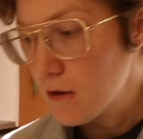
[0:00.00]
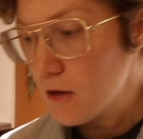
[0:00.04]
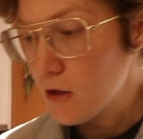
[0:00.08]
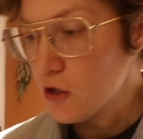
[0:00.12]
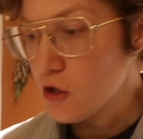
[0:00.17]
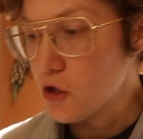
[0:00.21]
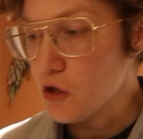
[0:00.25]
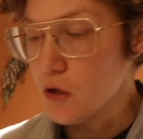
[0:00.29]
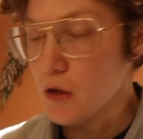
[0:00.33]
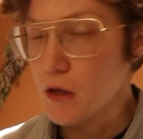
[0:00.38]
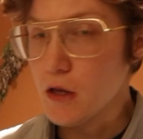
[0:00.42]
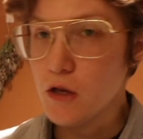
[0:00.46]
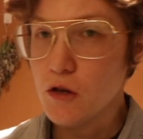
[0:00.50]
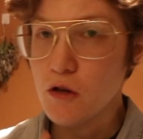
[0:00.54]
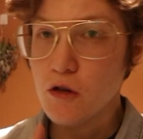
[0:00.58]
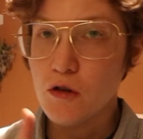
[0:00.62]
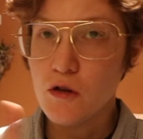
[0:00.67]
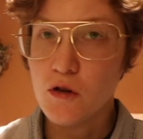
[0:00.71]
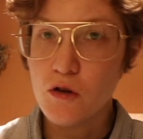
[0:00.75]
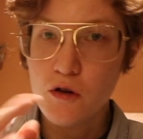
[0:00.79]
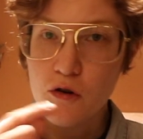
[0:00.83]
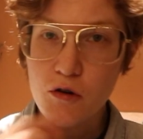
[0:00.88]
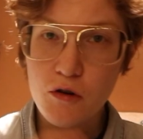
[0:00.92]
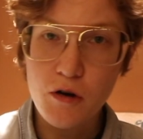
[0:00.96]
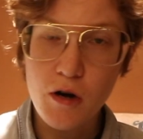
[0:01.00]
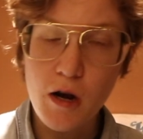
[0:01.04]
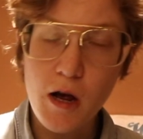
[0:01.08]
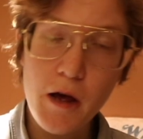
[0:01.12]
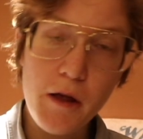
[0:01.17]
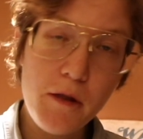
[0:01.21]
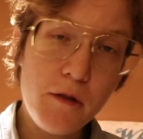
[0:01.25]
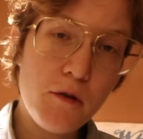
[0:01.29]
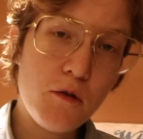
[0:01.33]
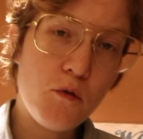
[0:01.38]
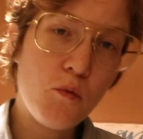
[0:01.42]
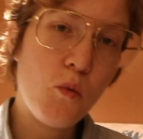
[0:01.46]
So then your
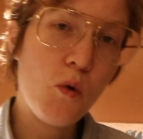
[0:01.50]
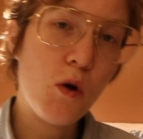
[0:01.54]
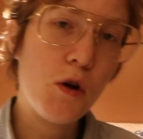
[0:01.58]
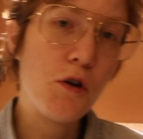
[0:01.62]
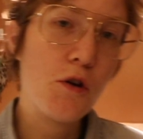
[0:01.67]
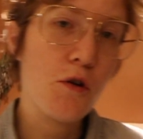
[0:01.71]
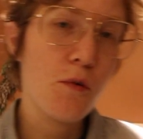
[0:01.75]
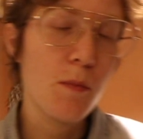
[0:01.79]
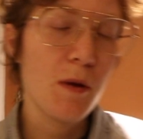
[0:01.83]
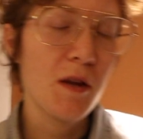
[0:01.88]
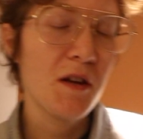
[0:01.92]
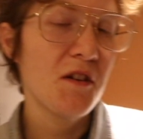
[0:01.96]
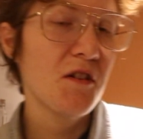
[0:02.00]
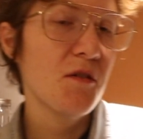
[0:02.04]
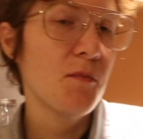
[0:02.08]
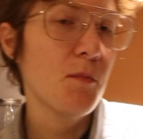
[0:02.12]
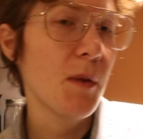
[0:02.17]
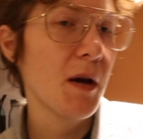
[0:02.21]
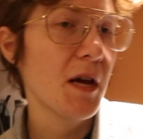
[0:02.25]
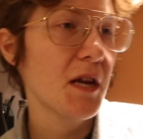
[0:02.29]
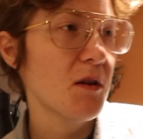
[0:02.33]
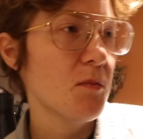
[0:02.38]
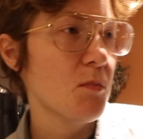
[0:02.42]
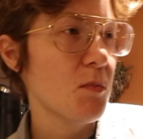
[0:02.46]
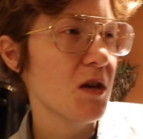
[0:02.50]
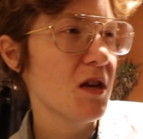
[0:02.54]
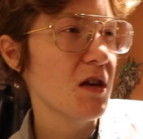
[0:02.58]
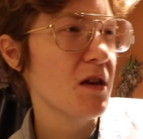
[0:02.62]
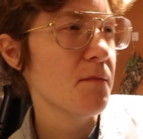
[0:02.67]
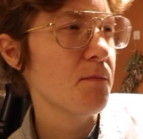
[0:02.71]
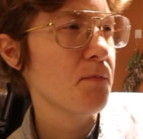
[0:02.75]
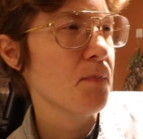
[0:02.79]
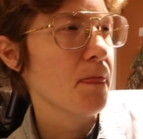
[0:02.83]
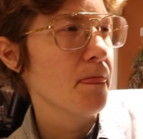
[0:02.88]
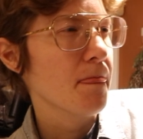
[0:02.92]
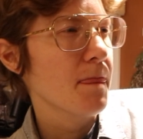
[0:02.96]
other wonderment might be,
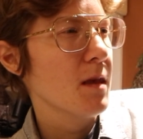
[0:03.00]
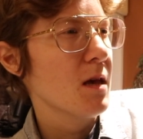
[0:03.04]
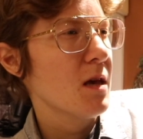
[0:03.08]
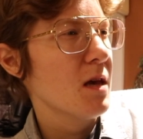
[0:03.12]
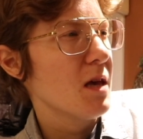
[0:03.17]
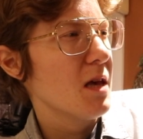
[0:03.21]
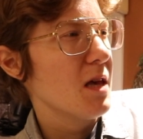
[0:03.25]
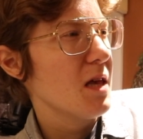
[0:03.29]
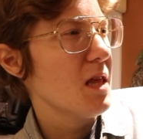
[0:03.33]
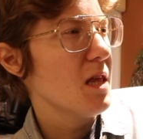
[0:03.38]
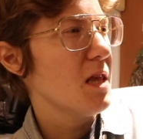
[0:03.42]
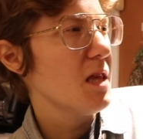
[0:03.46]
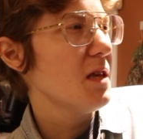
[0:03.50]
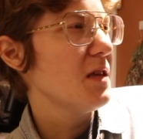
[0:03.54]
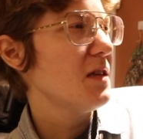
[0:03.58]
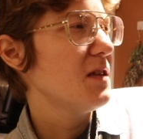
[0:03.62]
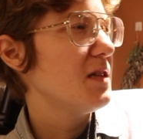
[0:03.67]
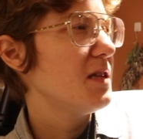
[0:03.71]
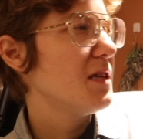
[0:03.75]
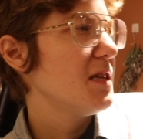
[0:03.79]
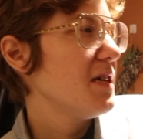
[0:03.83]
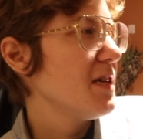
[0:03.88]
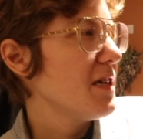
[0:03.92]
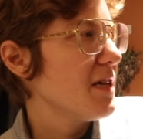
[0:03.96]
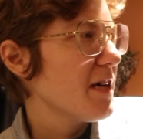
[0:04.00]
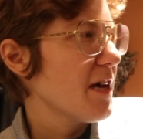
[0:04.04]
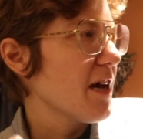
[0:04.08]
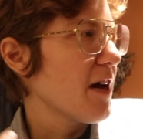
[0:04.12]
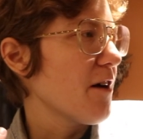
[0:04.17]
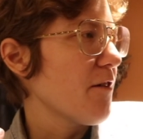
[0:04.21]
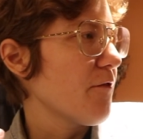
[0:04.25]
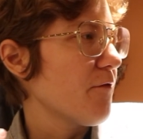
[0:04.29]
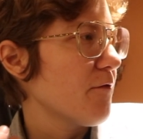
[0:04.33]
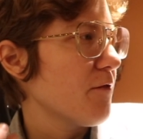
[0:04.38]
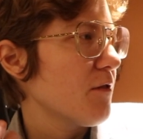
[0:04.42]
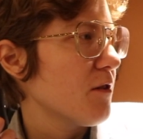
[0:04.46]
is
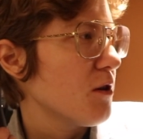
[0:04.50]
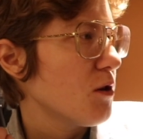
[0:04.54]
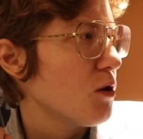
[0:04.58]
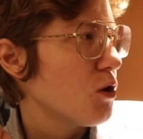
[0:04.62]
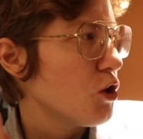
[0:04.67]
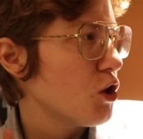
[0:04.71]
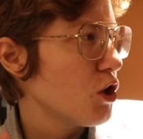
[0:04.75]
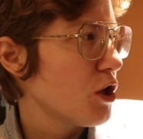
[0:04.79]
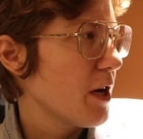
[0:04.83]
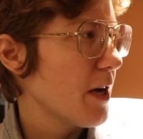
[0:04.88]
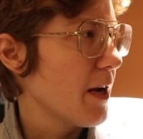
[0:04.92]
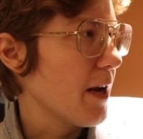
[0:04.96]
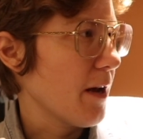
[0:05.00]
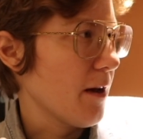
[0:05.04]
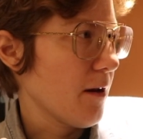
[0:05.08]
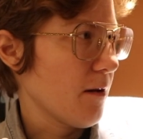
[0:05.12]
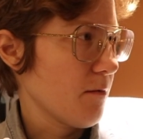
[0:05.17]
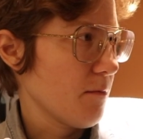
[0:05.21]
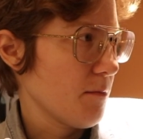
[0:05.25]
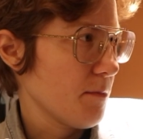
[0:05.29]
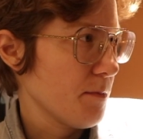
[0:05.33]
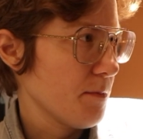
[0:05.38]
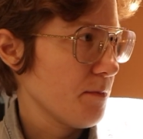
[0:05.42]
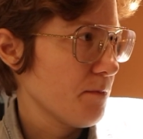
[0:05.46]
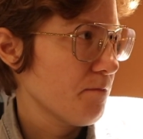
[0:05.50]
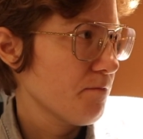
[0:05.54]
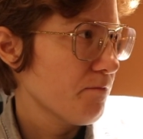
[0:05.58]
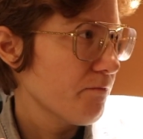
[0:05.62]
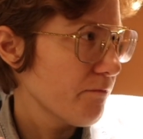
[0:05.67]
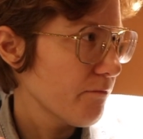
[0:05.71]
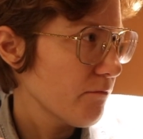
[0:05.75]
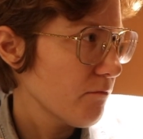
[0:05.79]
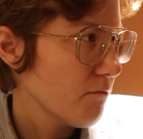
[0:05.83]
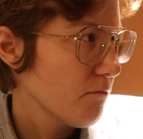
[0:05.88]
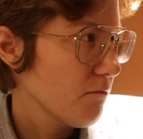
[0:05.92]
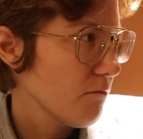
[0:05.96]
decaf cheating?
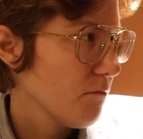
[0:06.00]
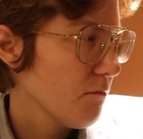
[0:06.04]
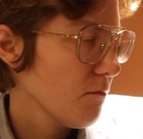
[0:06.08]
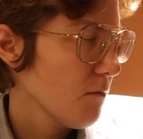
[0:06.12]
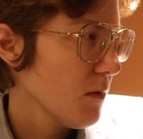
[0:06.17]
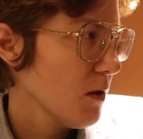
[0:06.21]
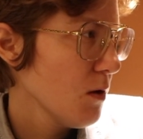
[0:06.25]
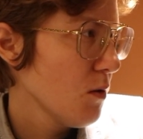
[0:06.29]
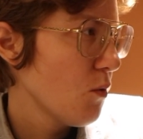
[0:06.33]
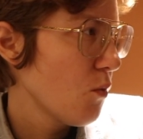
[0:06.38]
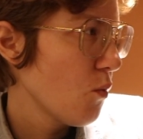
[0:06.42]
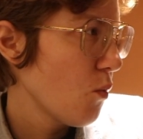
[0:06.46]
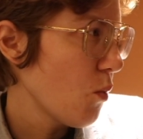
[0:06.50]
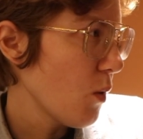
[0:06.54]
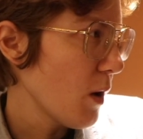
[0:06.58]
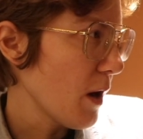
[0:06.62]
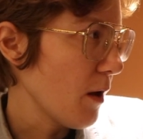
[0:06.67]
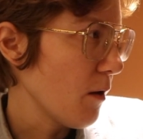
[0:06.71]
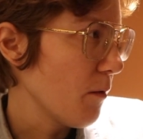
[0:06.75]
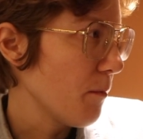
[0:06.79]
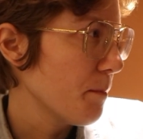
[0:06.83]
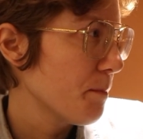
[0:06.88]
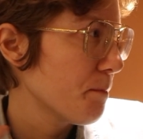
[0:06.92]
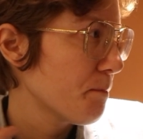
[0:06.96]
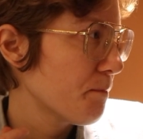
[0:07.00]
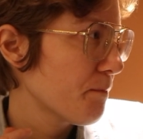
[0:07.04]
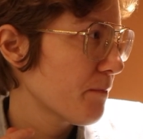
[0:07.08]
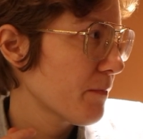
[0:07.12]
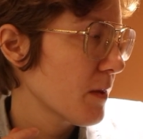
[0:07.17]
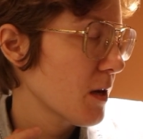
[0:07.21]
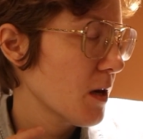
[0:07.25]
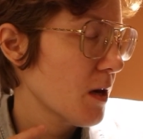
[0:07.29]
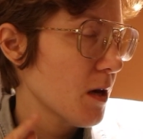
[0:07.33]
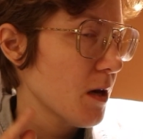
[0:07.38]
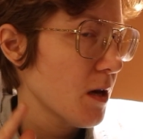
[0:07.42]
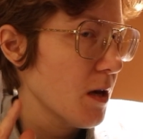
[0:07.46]
Well,
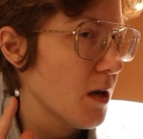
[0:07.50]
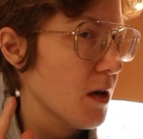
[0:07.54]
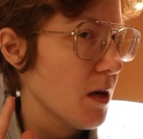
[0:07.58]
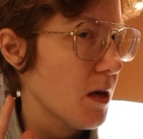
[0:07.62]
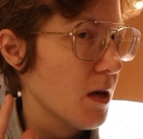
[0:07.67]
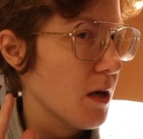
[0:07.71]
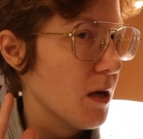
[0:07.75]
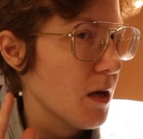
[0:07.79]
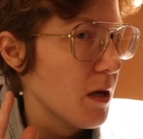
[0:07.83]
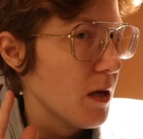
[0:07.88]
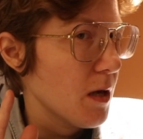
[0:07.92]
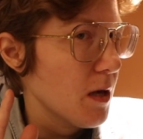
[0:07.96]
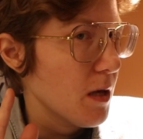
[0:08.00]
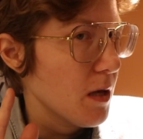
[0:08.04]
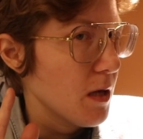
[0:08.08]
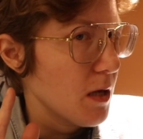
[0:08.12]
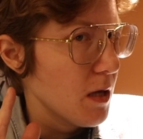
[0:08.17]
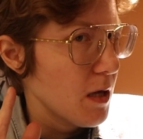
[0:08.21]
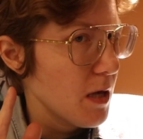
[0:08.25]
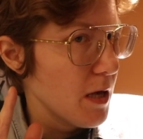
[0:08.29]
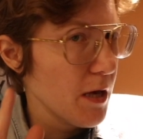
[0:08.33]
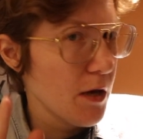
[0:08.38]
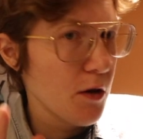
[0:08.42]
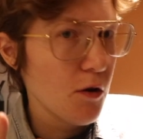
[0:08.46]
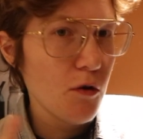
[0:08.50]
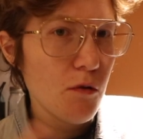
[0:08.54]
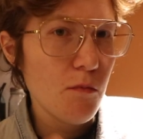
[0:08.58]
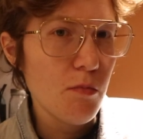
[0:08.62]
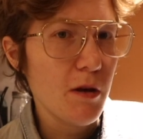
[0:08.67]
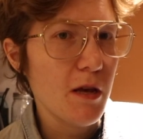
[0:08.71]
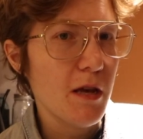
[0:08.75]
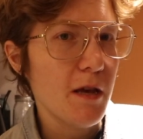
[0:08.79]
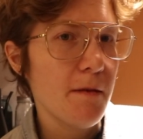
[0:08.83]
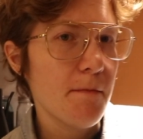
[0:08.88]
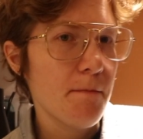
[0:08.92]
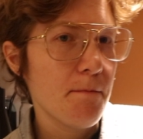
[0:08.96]
it could
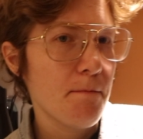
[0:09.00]
be,